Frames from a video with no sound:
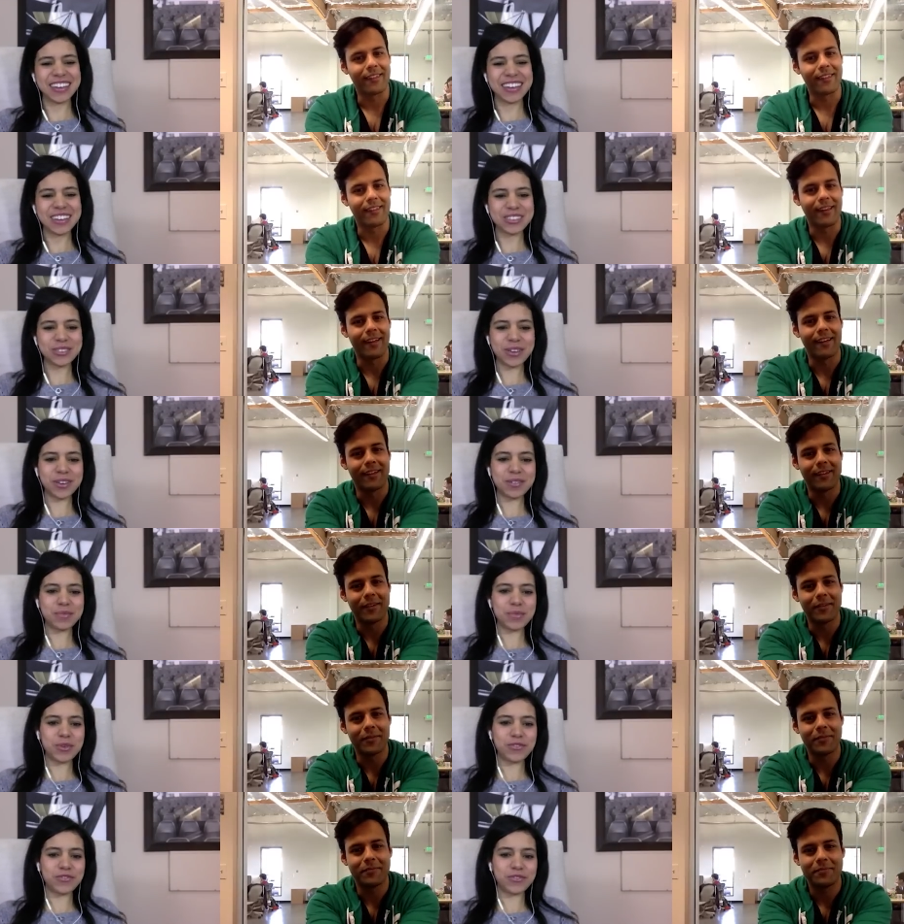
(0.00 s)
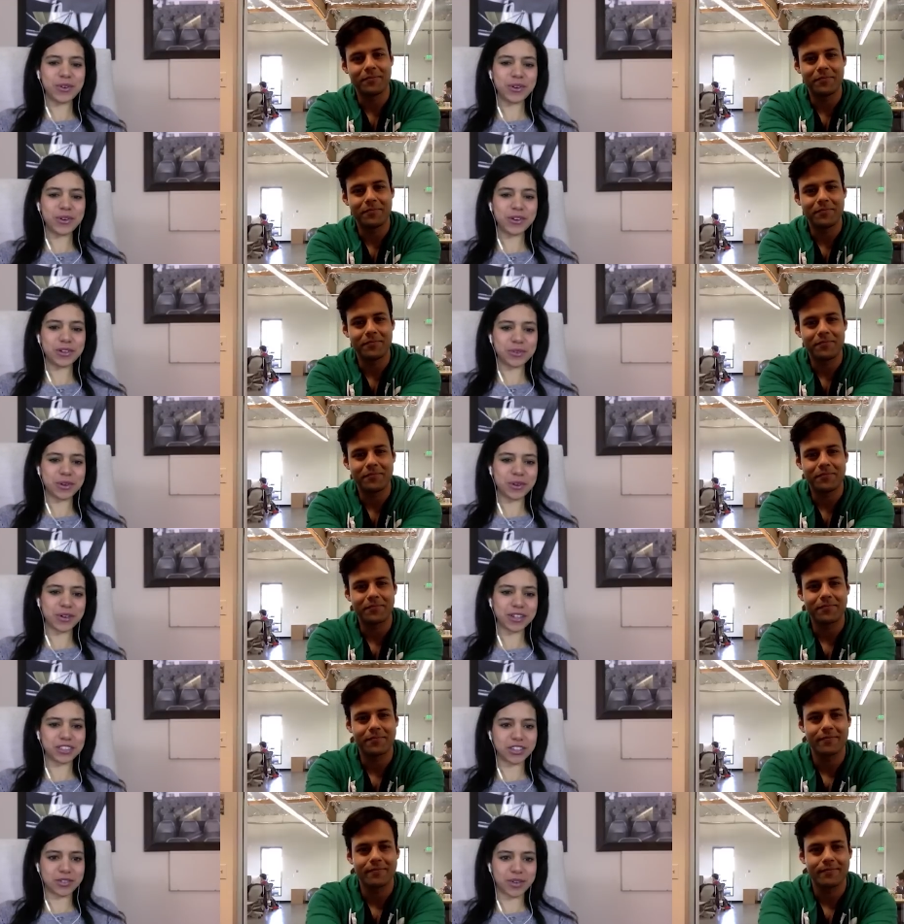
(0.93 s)
Speaker 1: Yeah. So I want to move forward to a
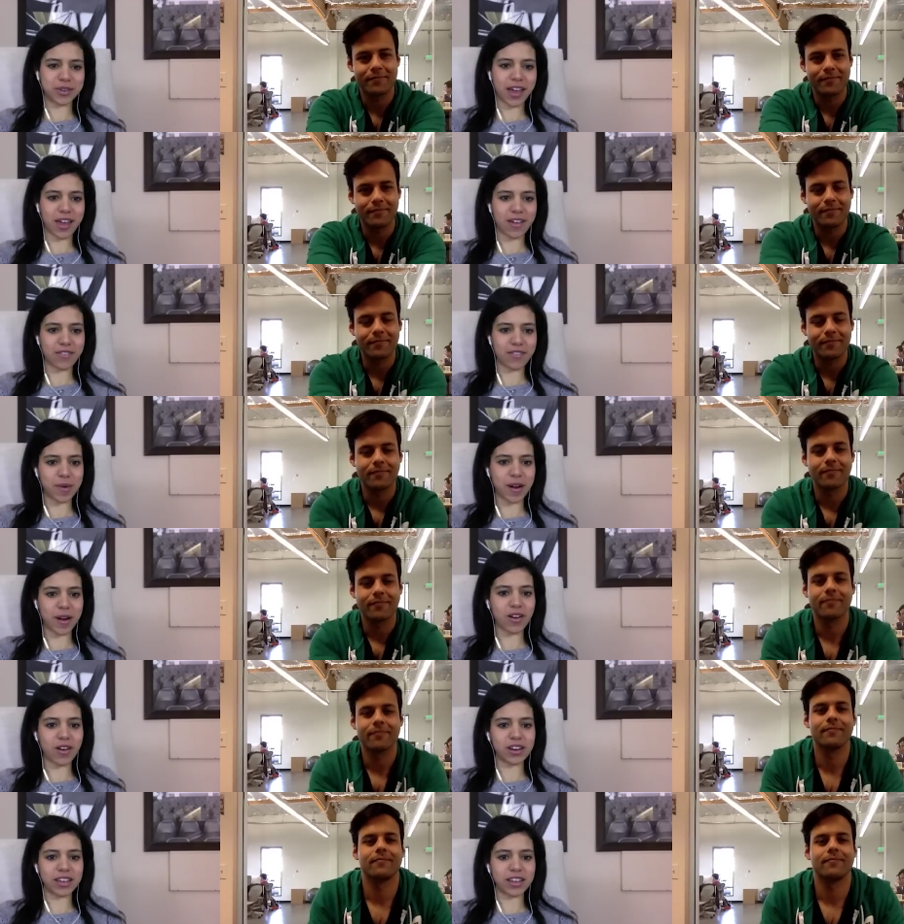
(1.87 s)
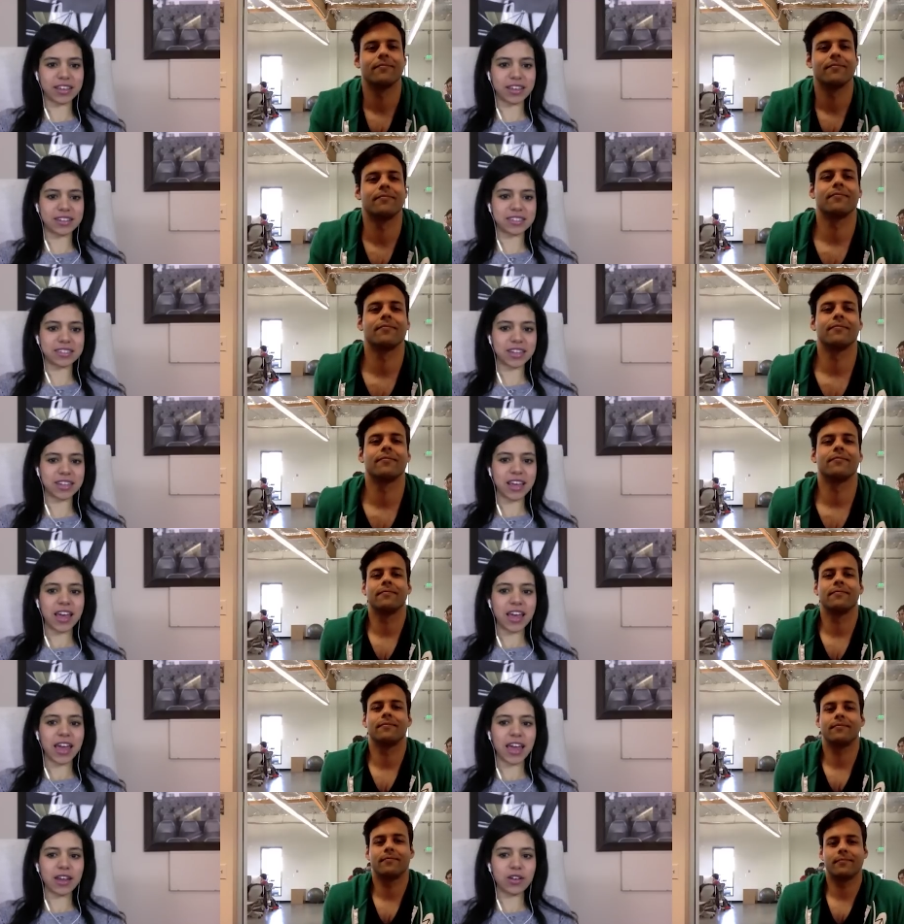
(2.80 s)
question we have from our audience.
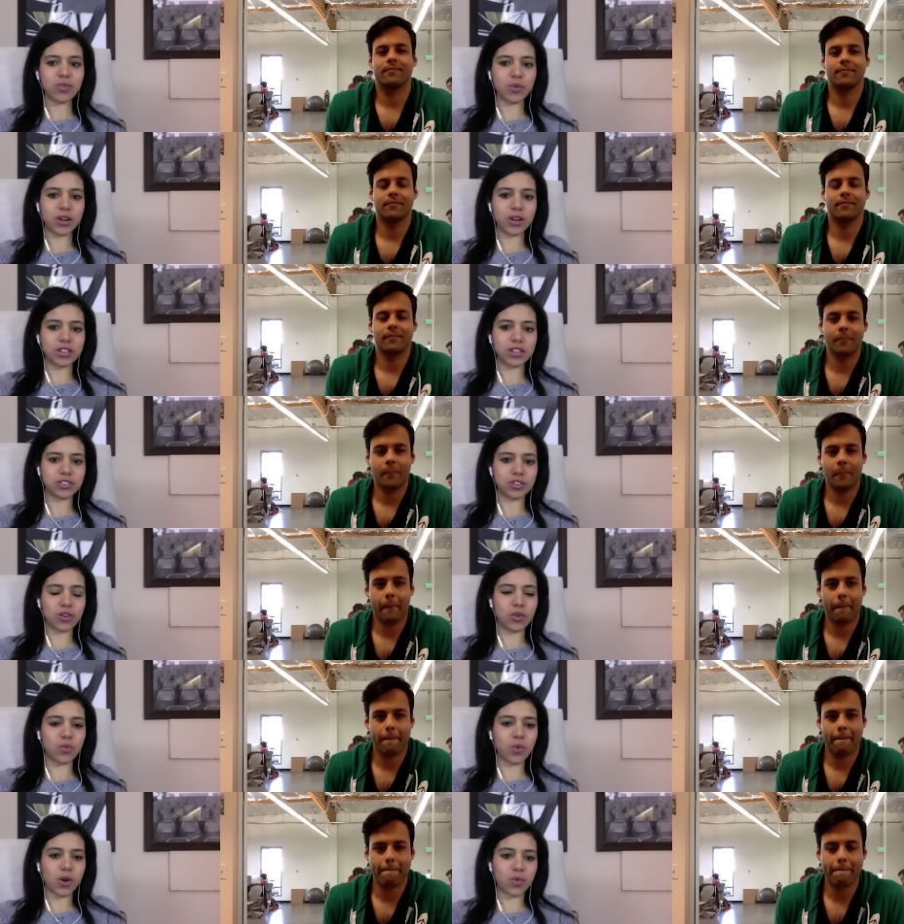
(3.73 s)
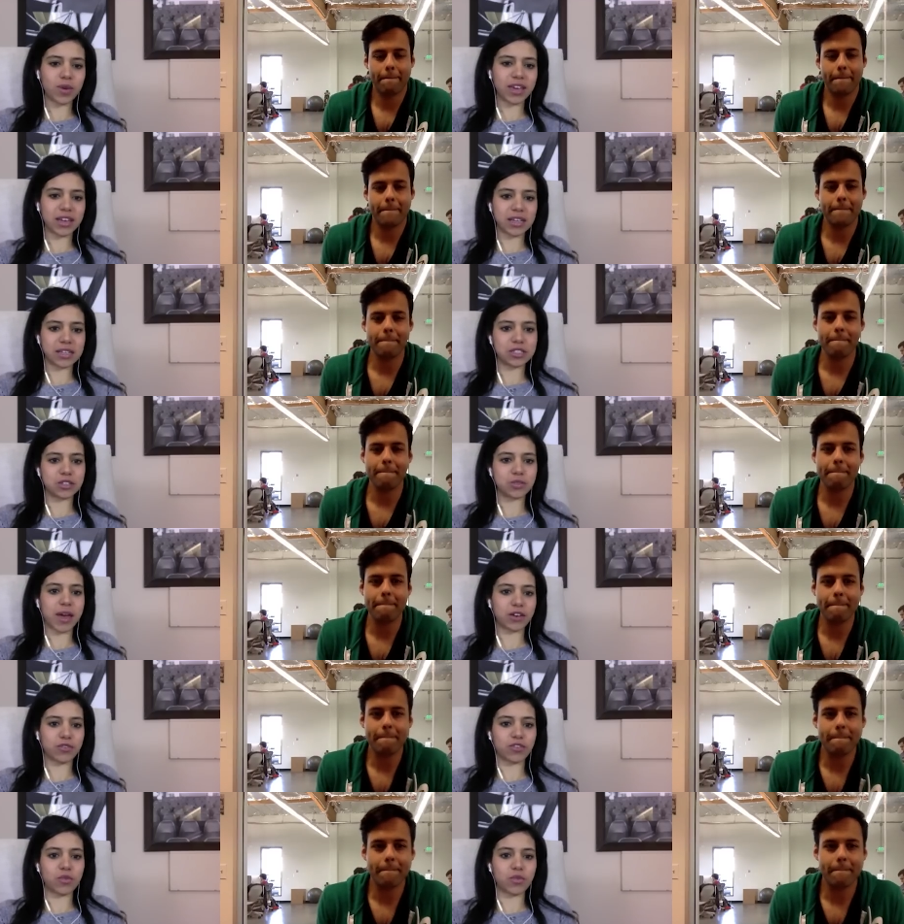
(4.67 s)
Hannah wants to know what we can expect
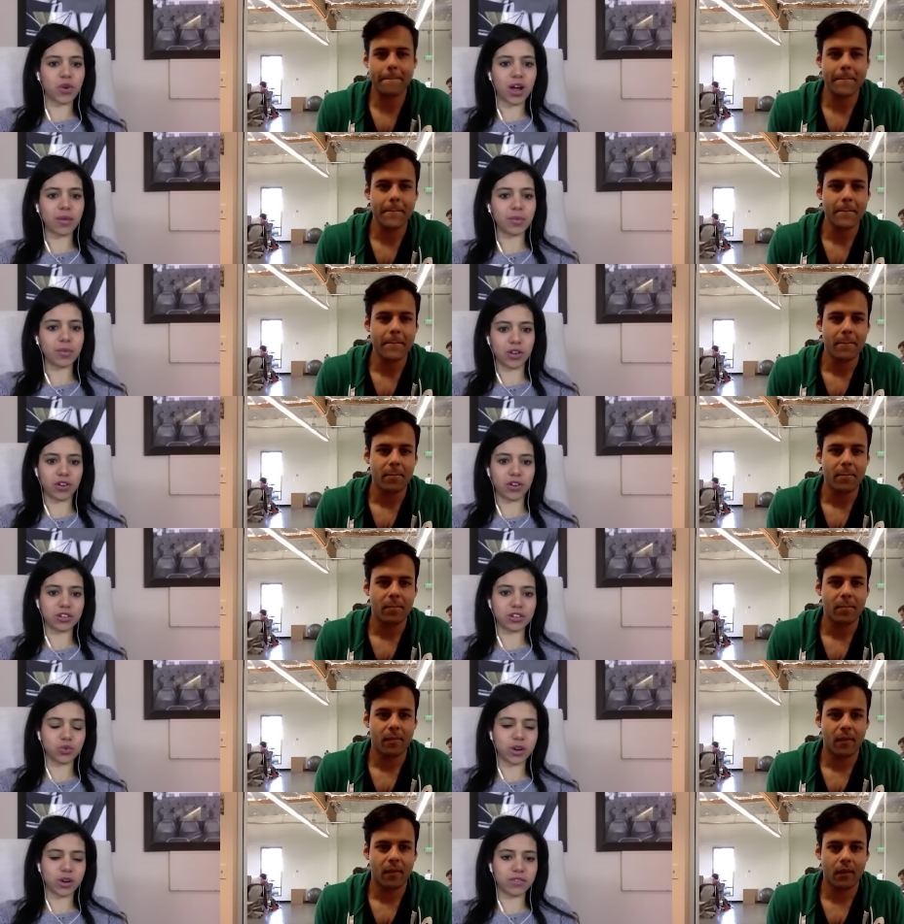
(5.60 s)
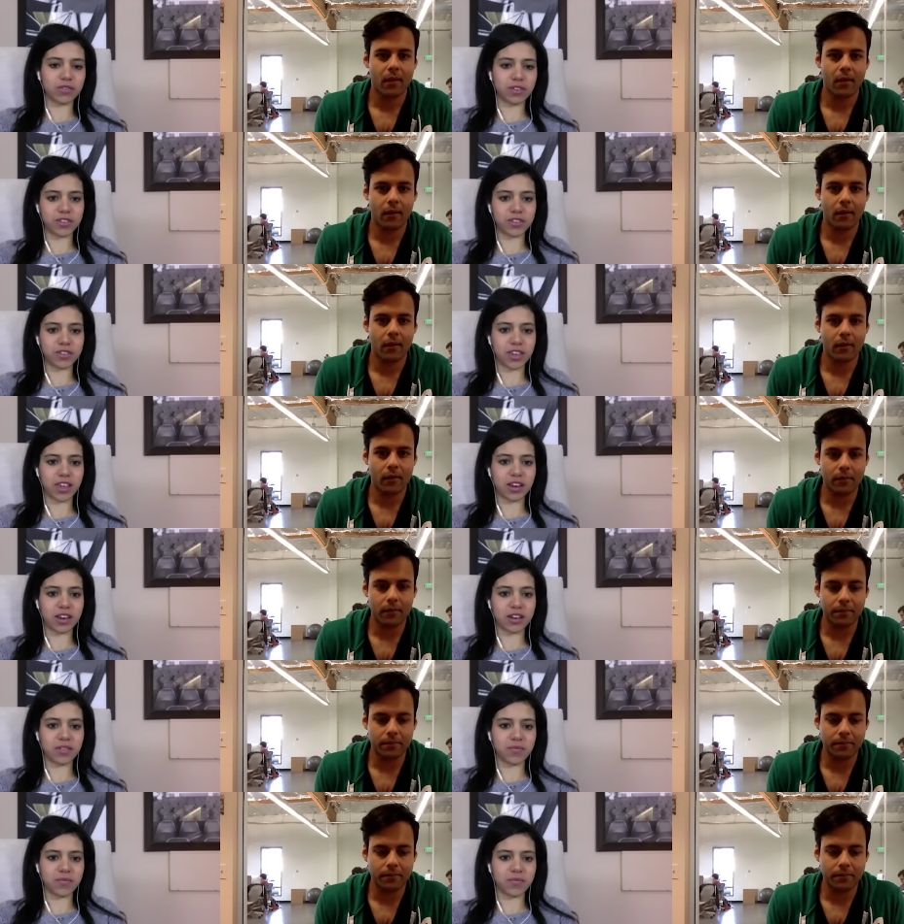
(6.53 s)
from Robinhood in 2015.